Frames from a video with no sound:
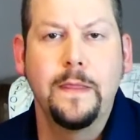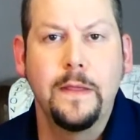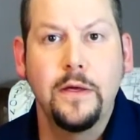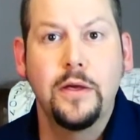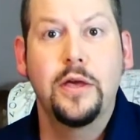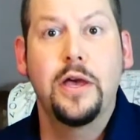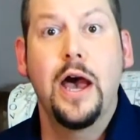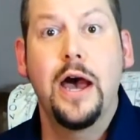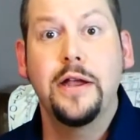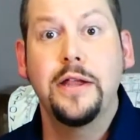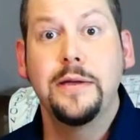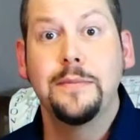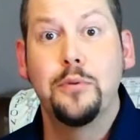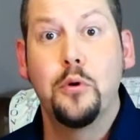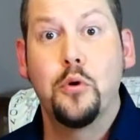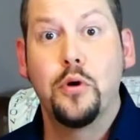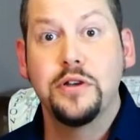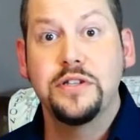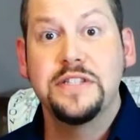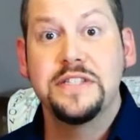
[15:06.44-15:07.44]
Cutting
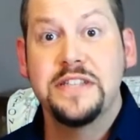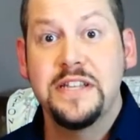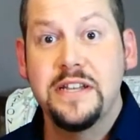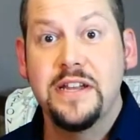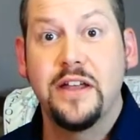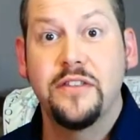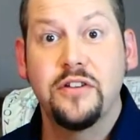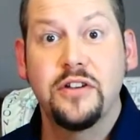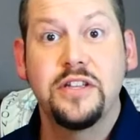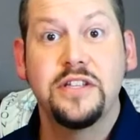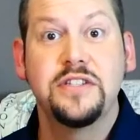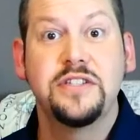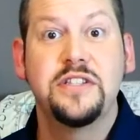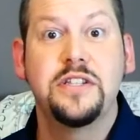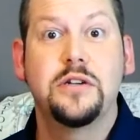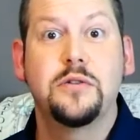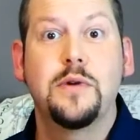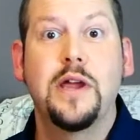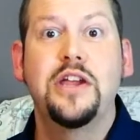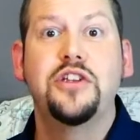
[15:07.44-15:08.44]
boards is another
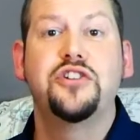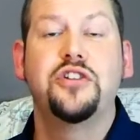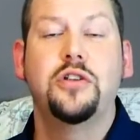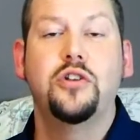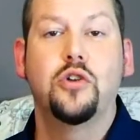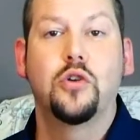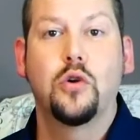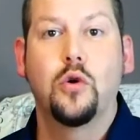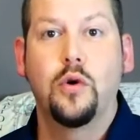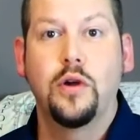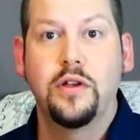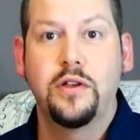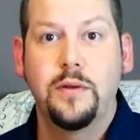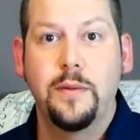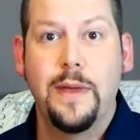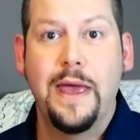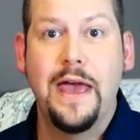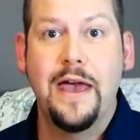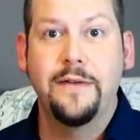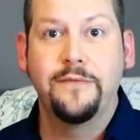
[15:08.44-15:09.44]
consideration. You're going to
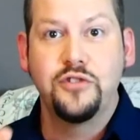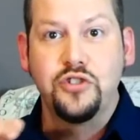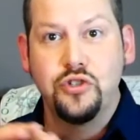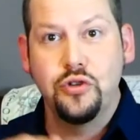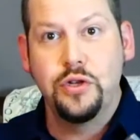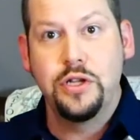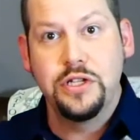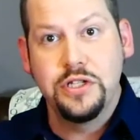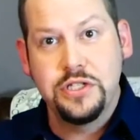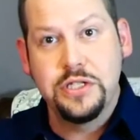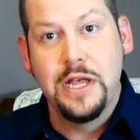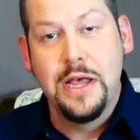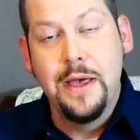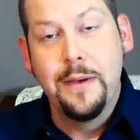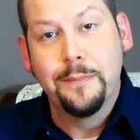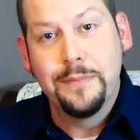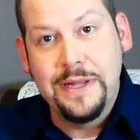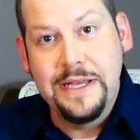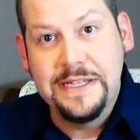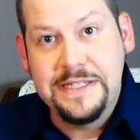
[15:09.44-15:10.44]
have students
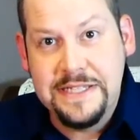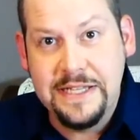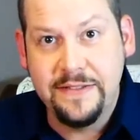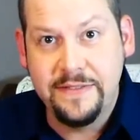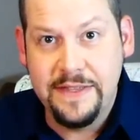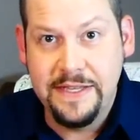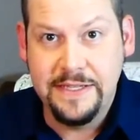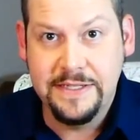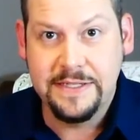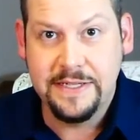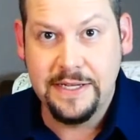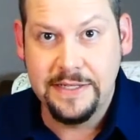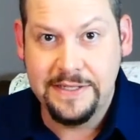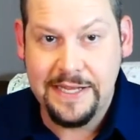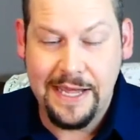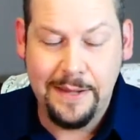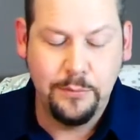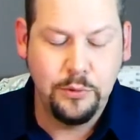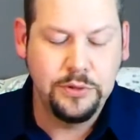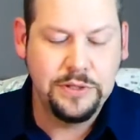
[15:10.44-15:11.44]
placing things on
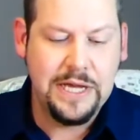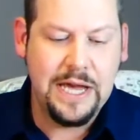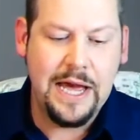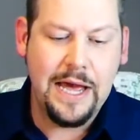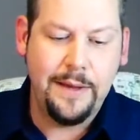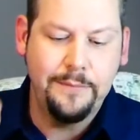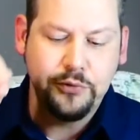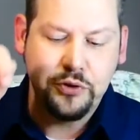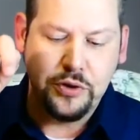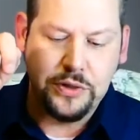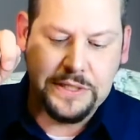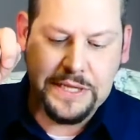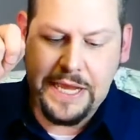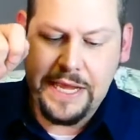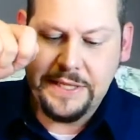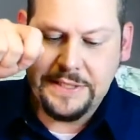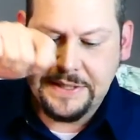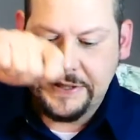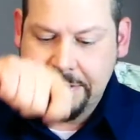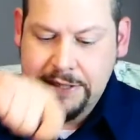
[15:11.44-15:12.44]
tabletops or
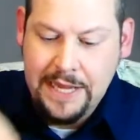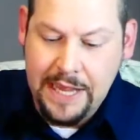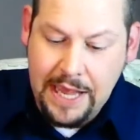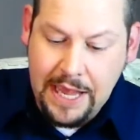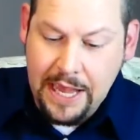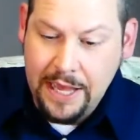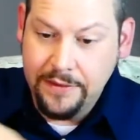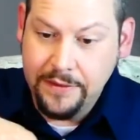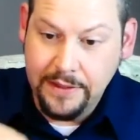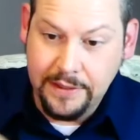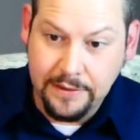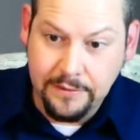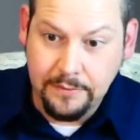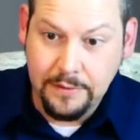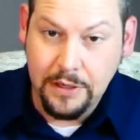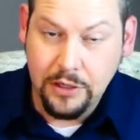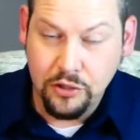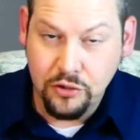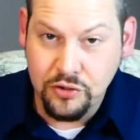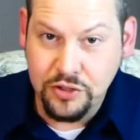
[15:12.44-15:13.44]
desks and then
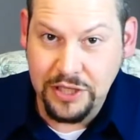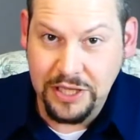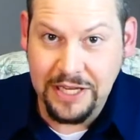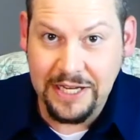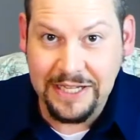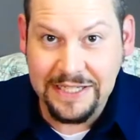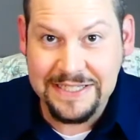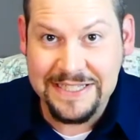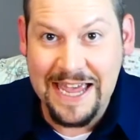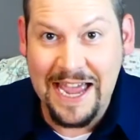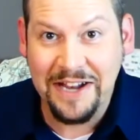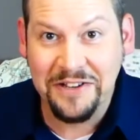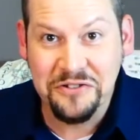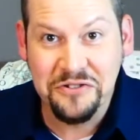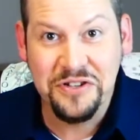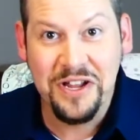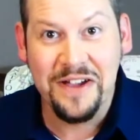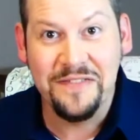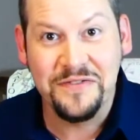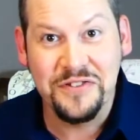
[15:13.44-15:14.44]
using an X-Acto
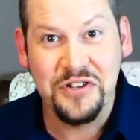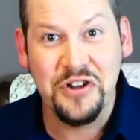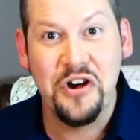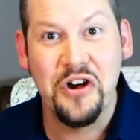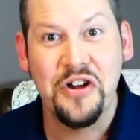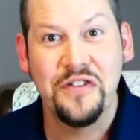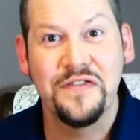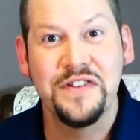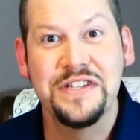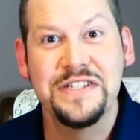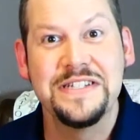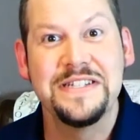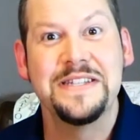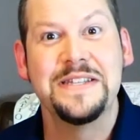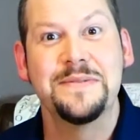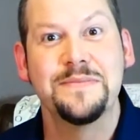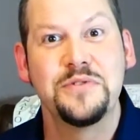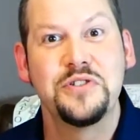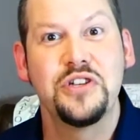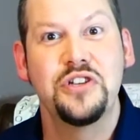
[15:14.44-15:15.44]
knife to carve into
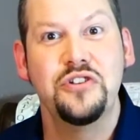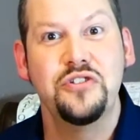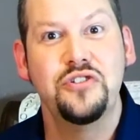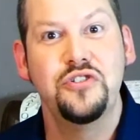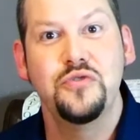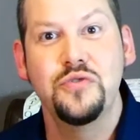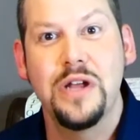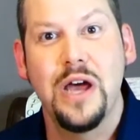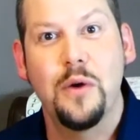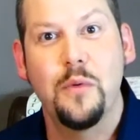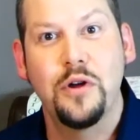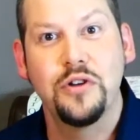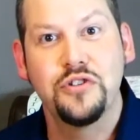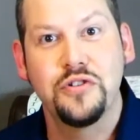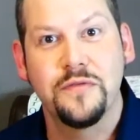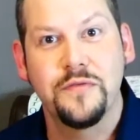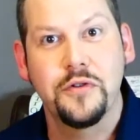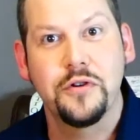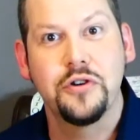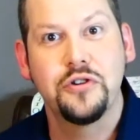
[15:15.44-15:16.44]
them, so you do not want
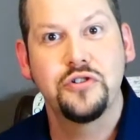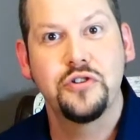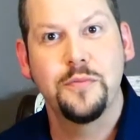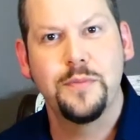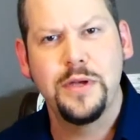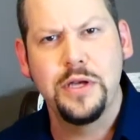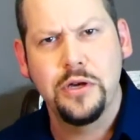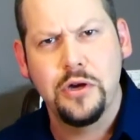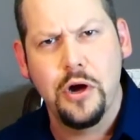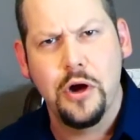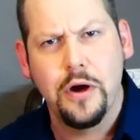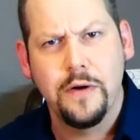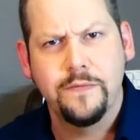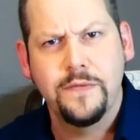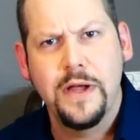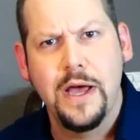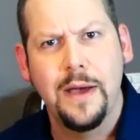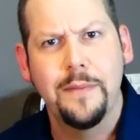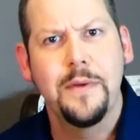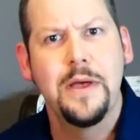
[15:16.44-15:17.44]
your furniture being
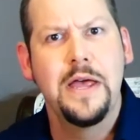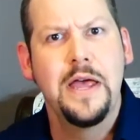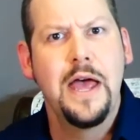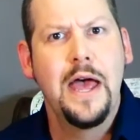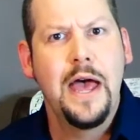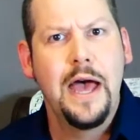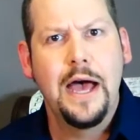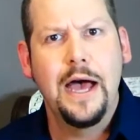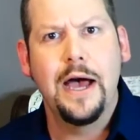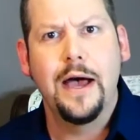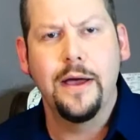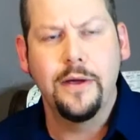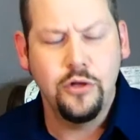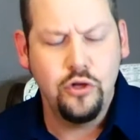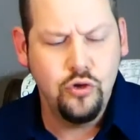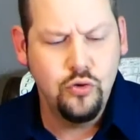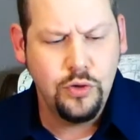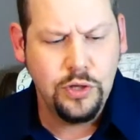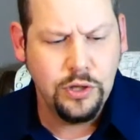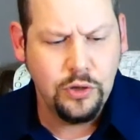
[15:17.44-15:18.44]
carved up.
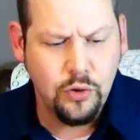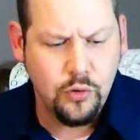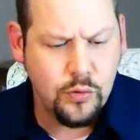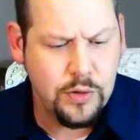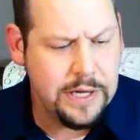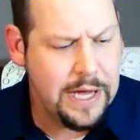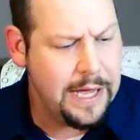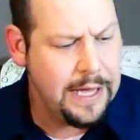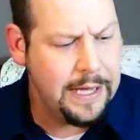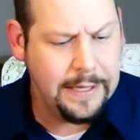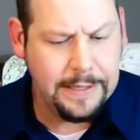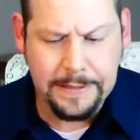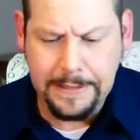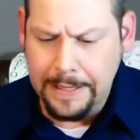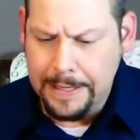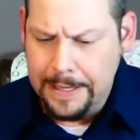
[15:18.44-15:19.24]
You can create